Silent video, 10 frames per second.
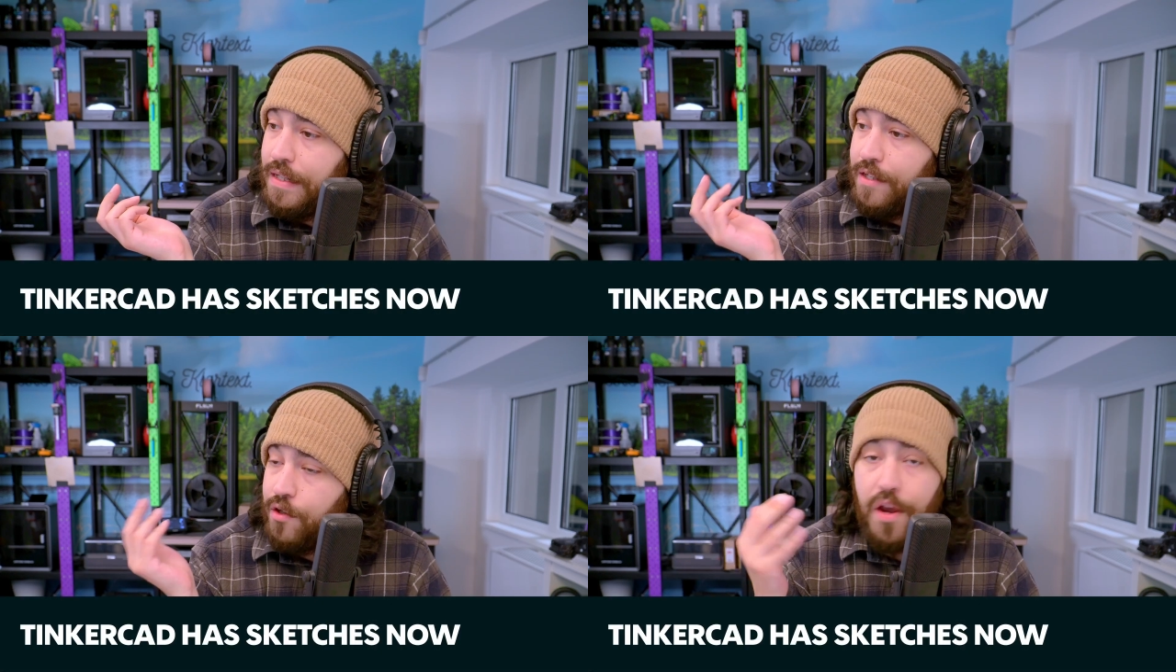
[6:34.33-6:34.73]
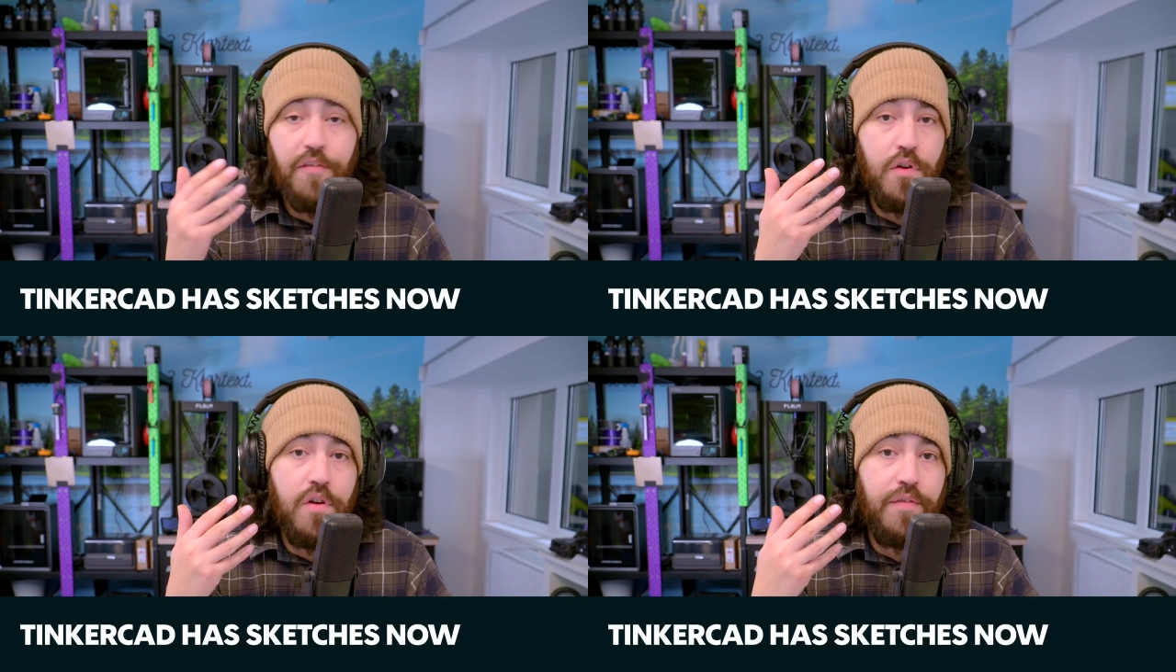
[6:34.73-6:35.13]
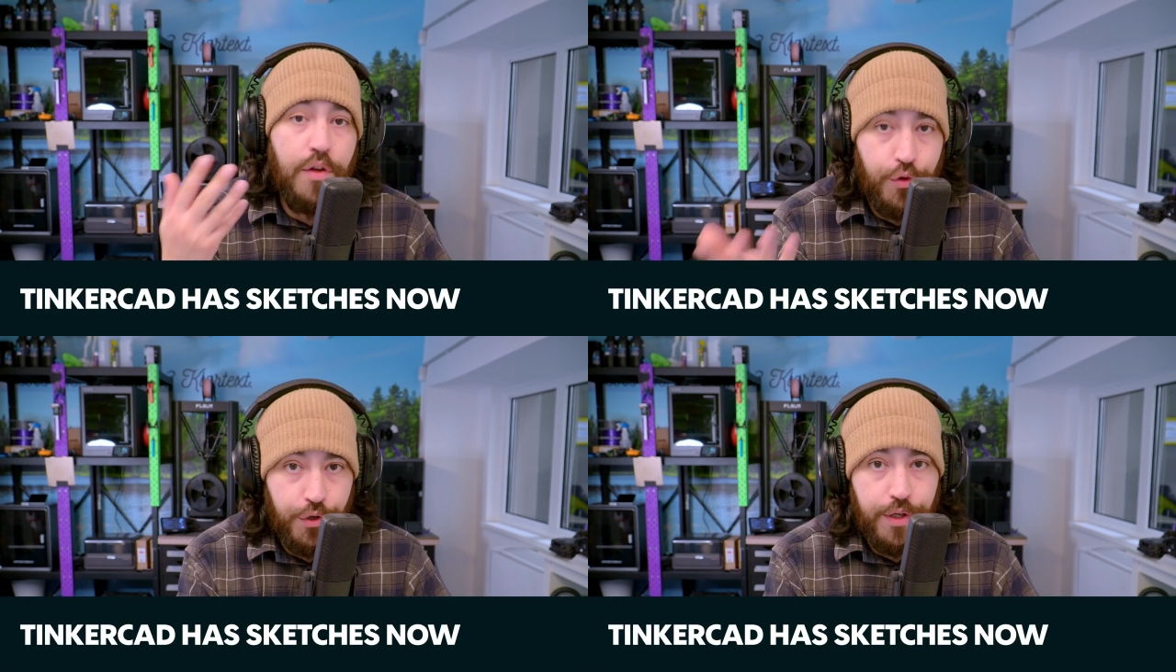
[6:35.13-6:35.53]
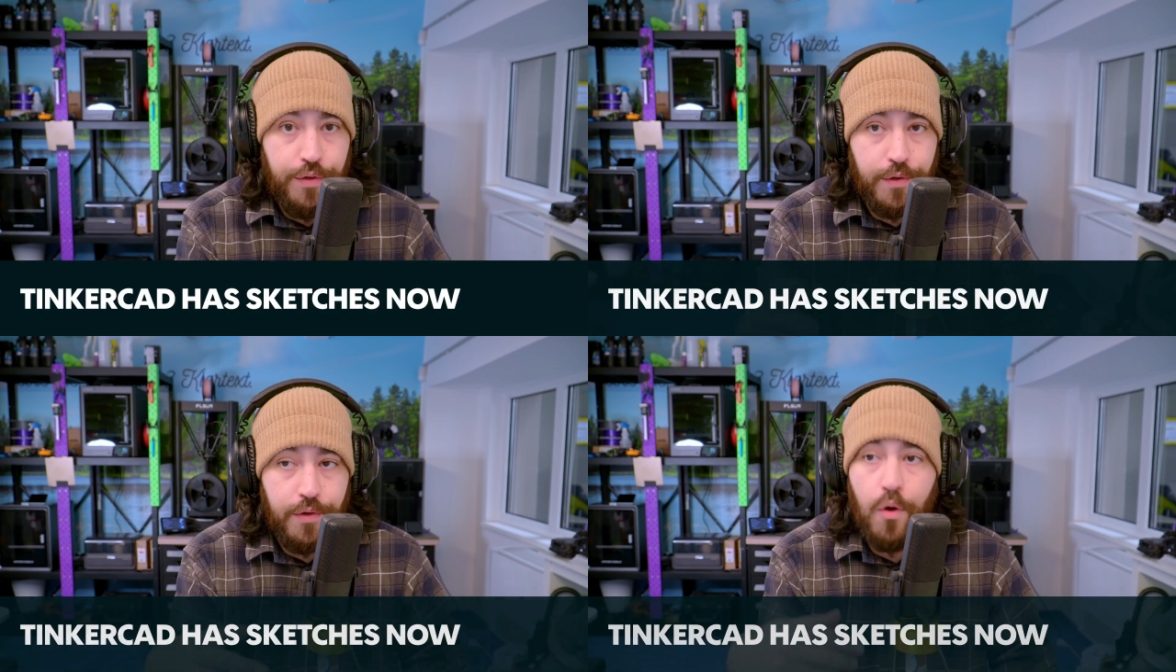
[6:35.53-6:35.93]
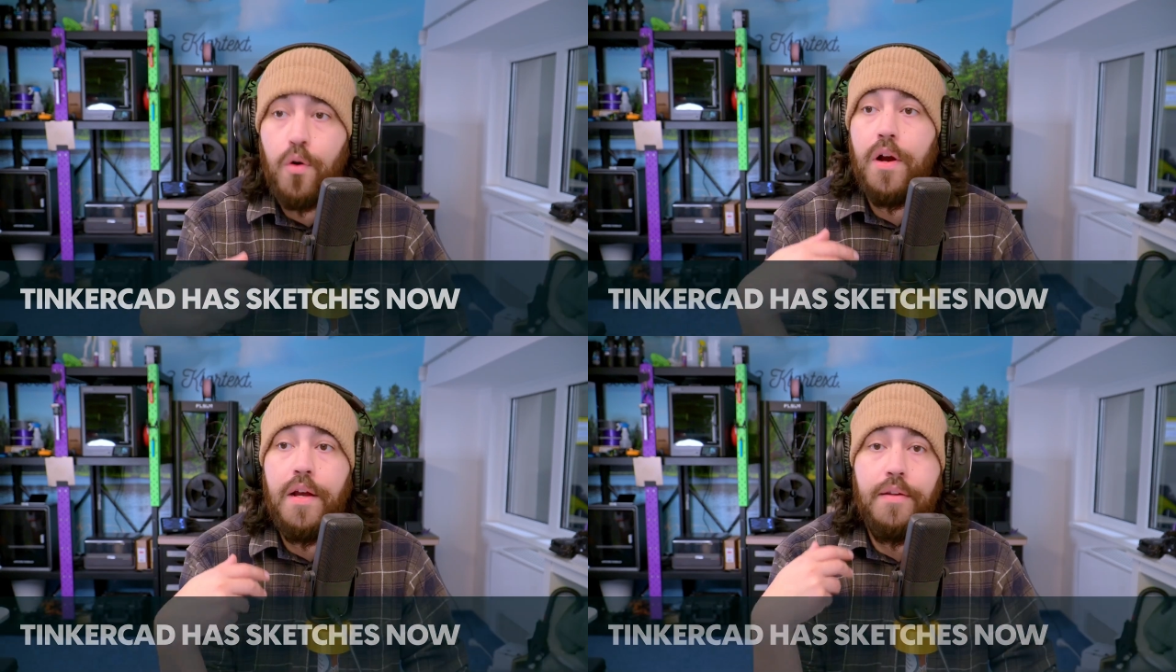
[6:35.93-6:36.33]
So if you're a Fusion user
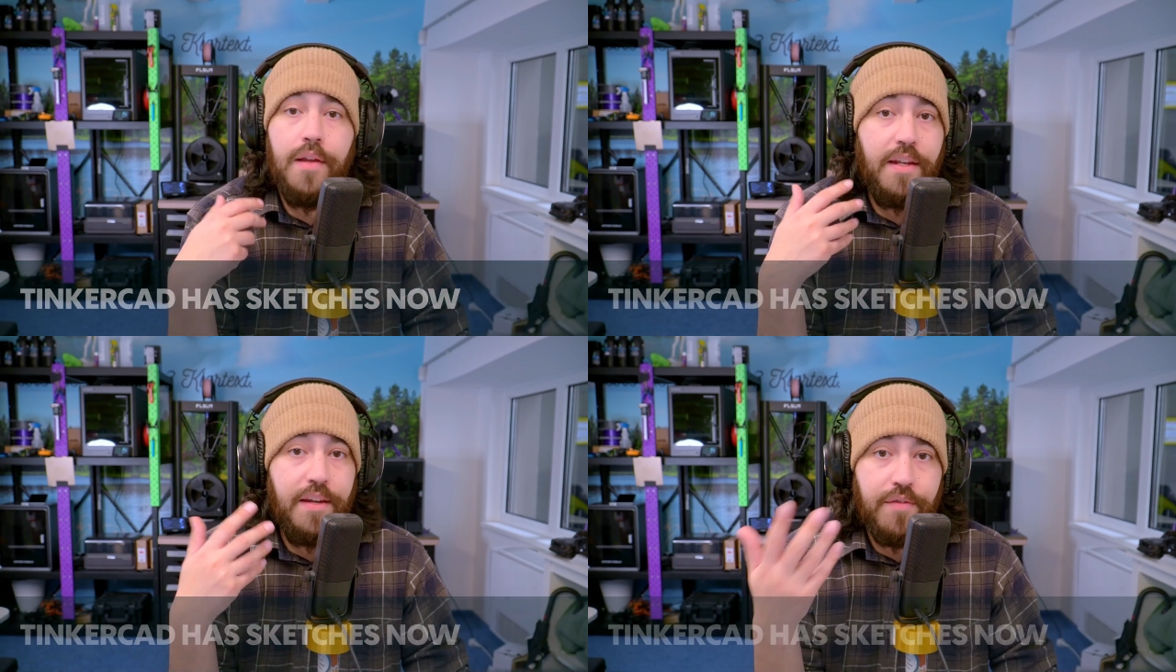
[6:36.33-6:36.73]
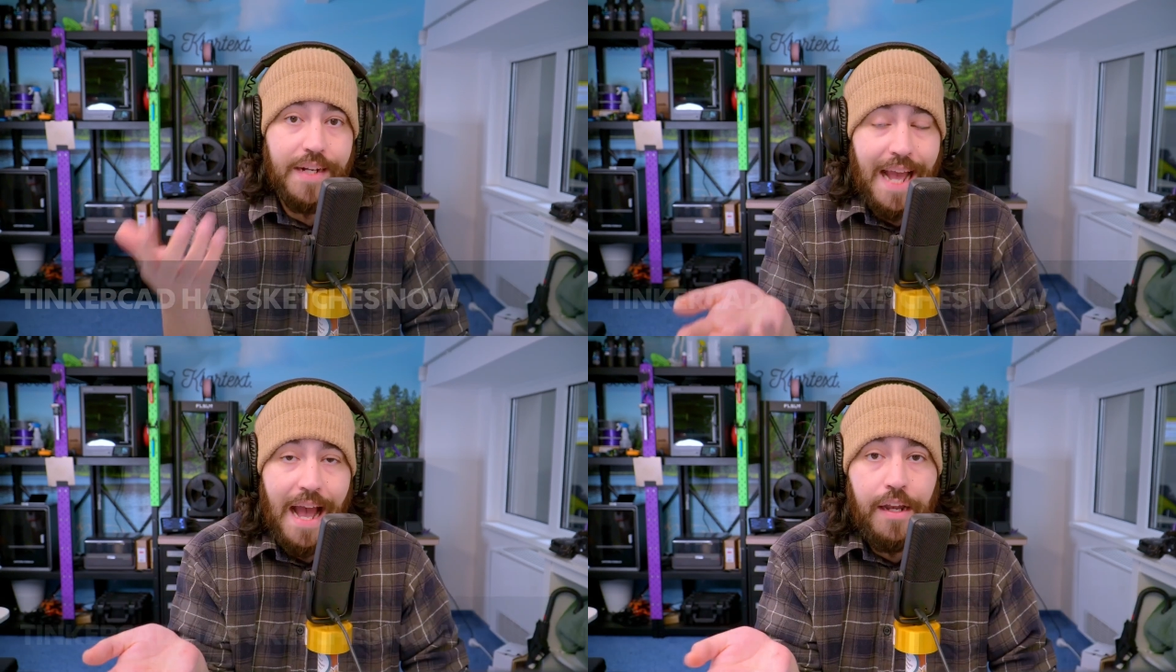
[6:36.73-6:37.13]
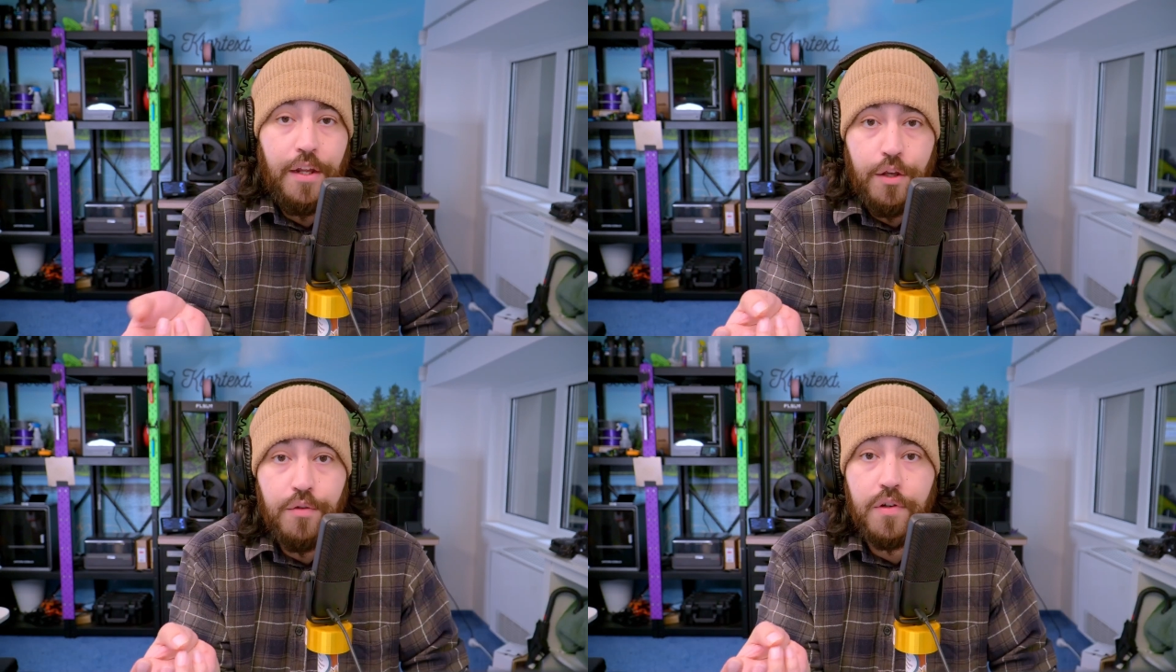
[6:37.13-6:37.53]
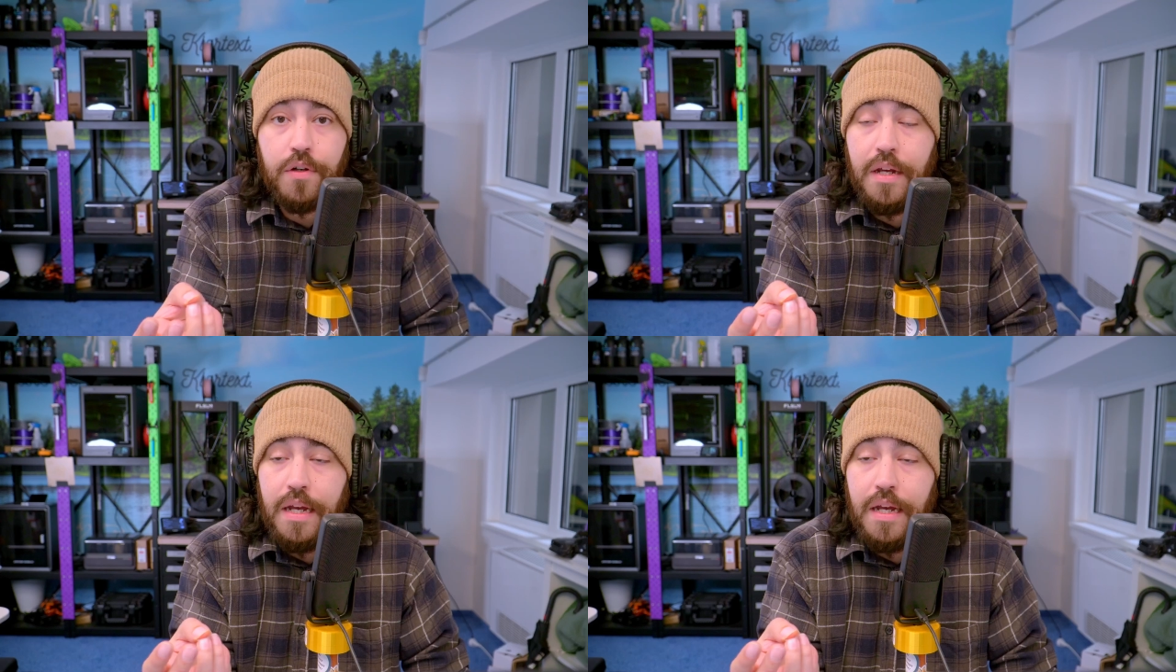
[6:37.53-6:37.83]
or a, a different CAD user,